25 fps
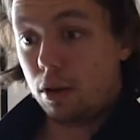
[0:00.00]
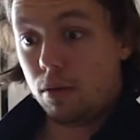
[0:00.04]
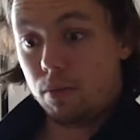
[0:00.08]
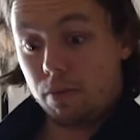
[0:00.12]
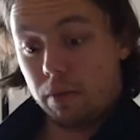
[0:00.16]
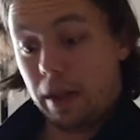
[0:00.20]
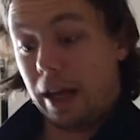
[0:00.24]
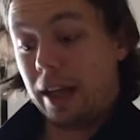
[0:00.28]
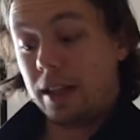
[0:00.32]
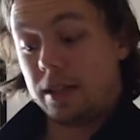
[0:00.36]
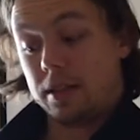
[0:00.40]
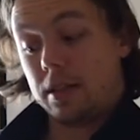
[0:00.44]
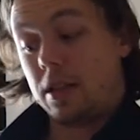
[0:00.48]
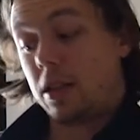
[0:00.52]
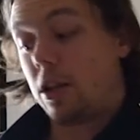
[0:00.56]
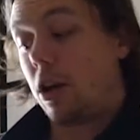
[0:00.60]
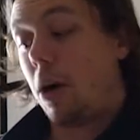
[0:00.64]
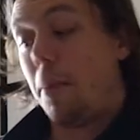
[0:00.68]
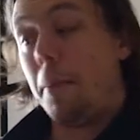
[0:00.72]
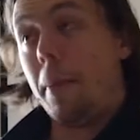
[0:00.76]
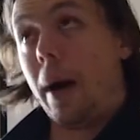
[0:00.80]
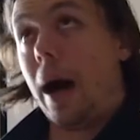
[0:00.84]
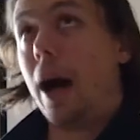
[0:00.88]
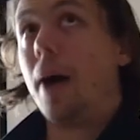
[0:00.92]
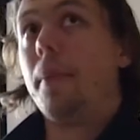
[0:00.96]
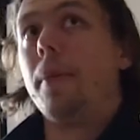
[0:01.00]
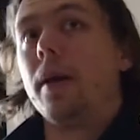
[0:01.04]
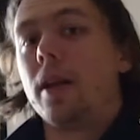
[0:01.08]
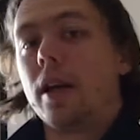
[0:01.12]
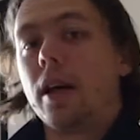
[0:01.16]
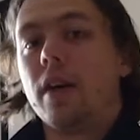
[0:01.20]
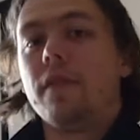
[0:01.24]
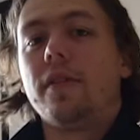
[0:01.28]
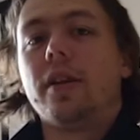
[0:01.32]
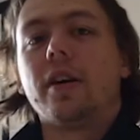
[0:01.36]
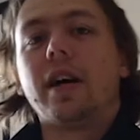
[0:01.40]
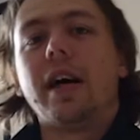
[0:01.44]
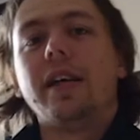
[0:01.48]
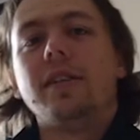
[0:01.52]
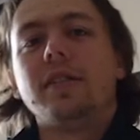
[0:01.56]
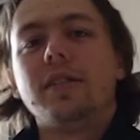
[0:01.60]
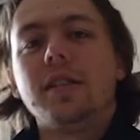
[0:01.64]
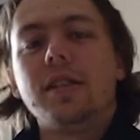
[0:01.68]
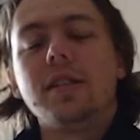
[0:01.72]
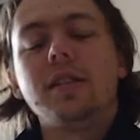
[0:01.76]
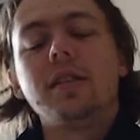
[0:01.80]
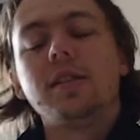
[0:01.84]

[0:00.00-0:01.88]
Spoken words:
That's the compatibility of the lenses.